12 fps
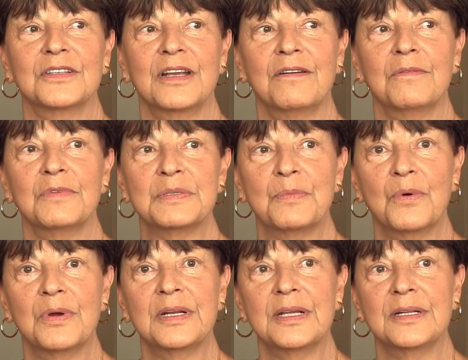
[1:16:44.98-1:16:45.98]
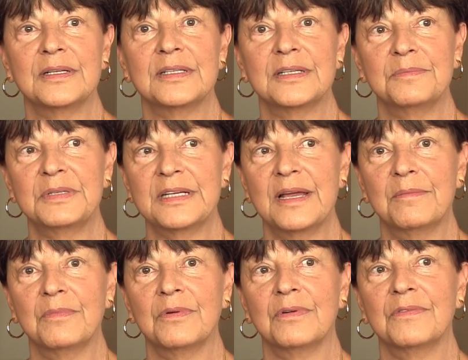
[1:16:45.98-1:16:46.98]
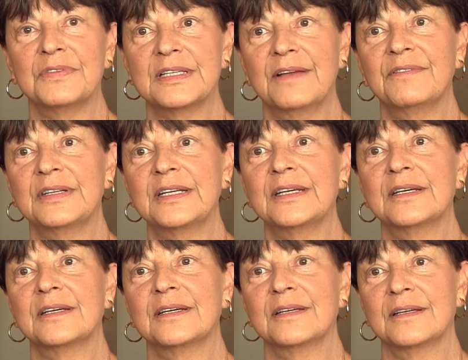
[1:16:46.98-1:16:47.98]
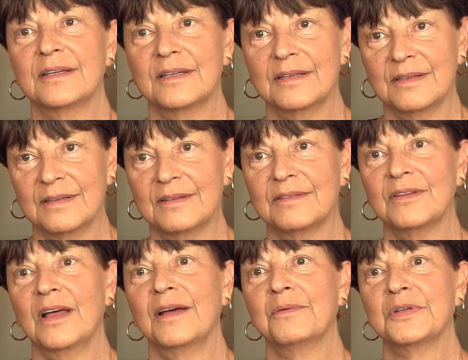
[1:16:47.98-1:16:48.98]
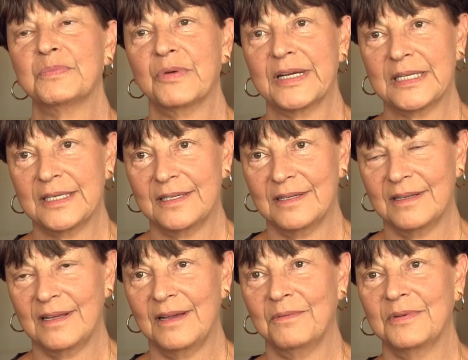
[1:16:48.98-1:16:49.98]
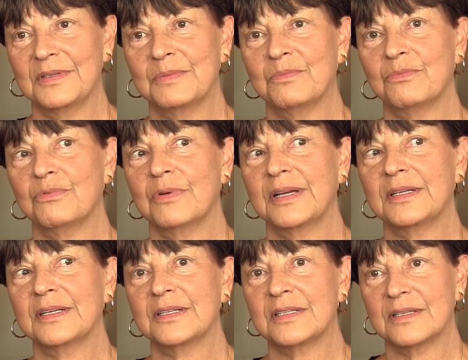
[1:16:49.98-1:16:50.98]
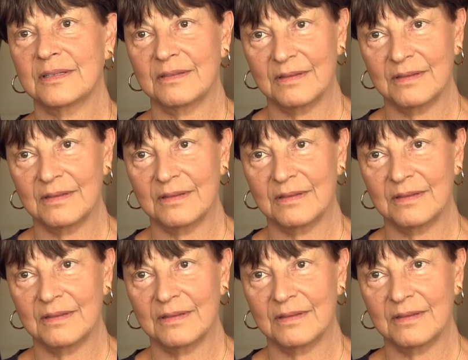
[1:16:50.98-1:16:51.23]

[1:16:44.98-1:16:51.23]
Sharon was born in September of 70. Yeah, so yeah, I was late pregnant. 69. I was pregnant.